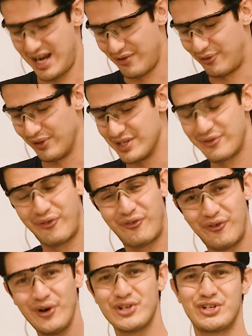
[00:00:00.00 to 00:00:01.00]
And for this
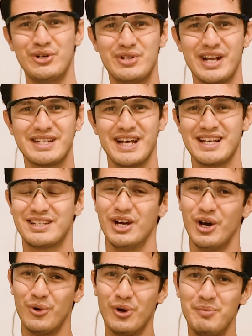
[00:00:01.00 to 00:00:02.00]
first shooting test,
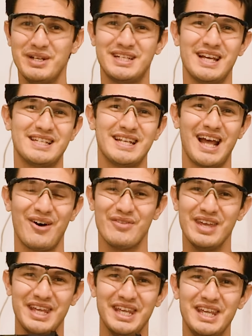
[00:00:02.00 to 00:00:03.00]
we'll be testing
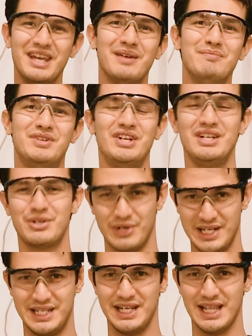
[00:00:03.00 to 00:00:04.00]
out the EMG
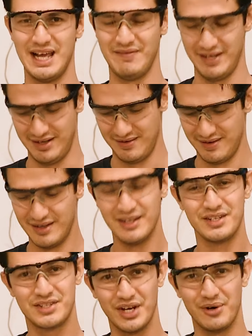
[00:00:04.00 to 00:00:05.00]
2011.
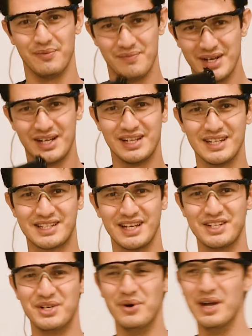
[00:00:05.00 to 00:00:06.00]
So let's
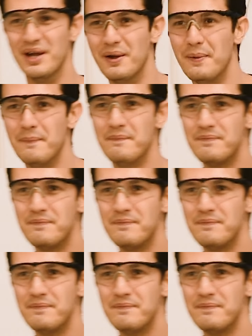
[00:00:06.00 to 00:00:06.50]
get to it.